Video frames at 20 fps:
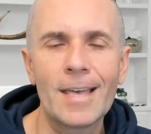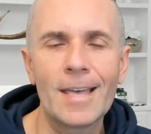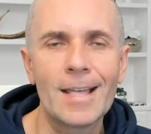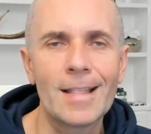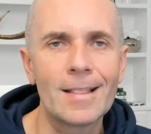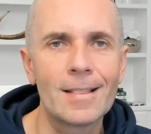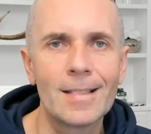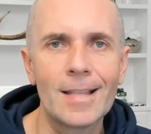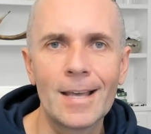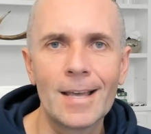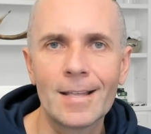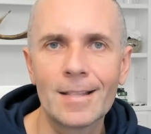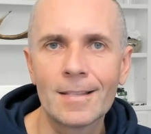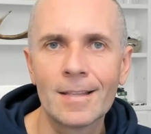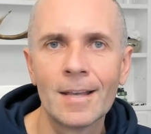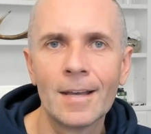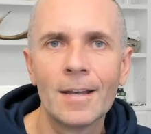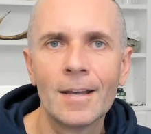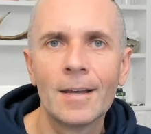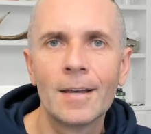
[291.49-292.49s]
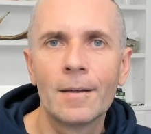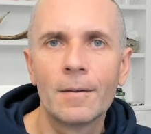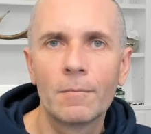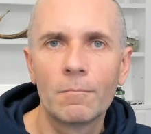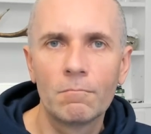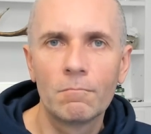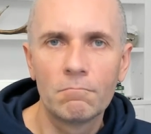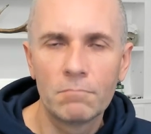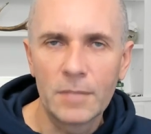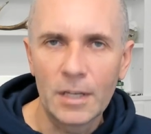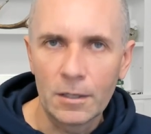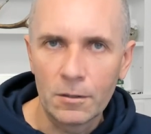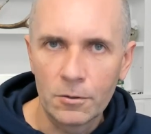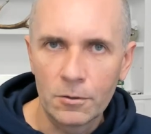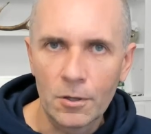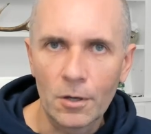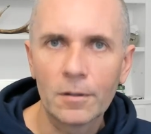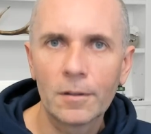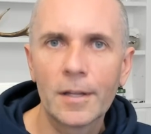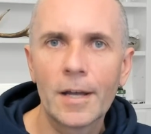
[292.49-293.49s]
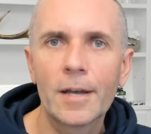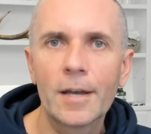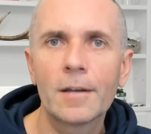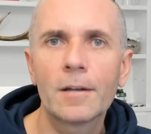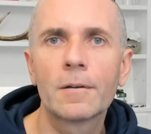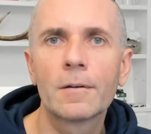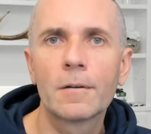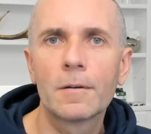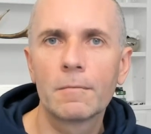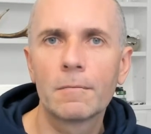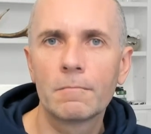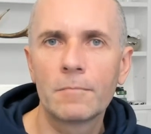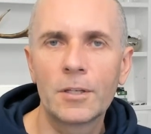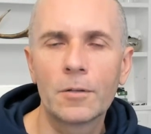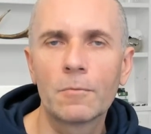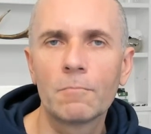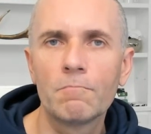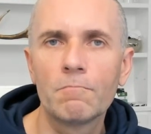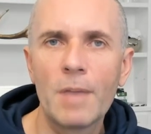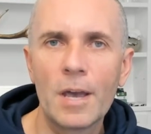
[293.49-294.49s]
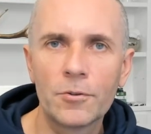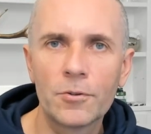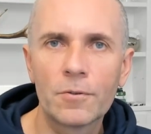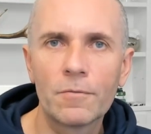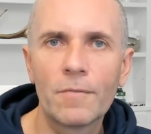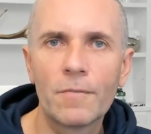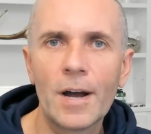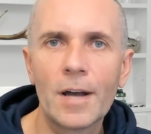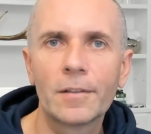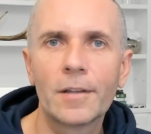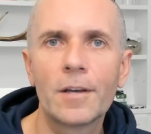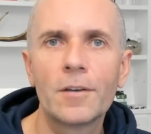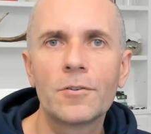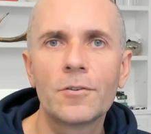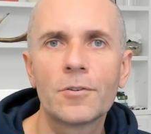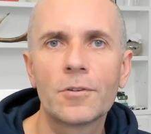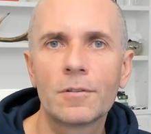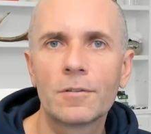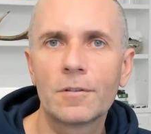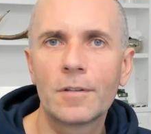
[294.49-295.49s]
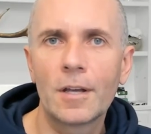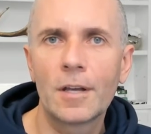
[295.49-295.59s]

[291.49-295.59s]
And they don't like, you know, major violations.